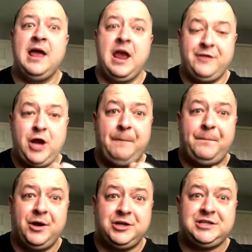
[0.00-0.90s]
If you don't
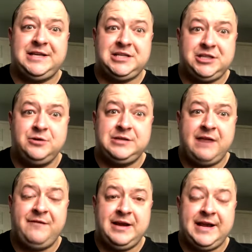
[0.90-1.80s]
purchase these two
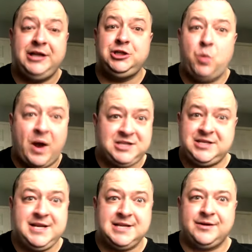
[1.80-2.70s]
DVDs, you're
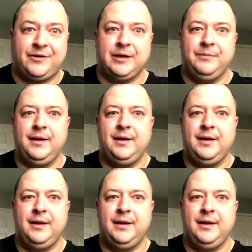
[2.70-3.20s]
wasting your time.